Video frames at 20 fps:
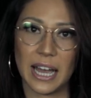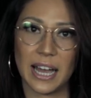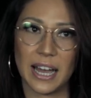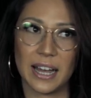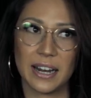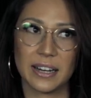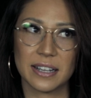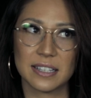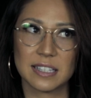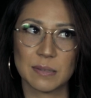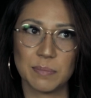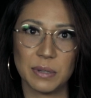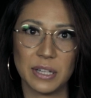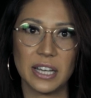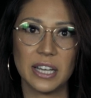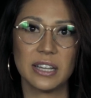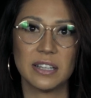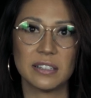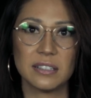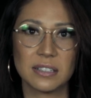and
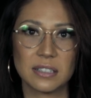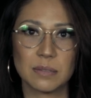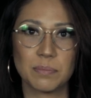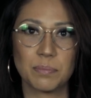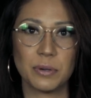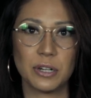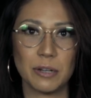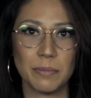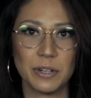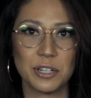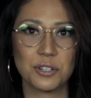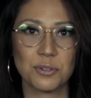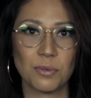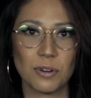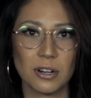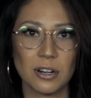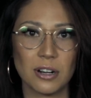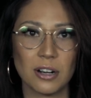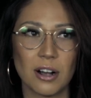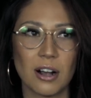explains pretty much
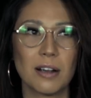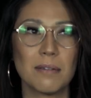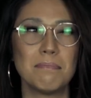where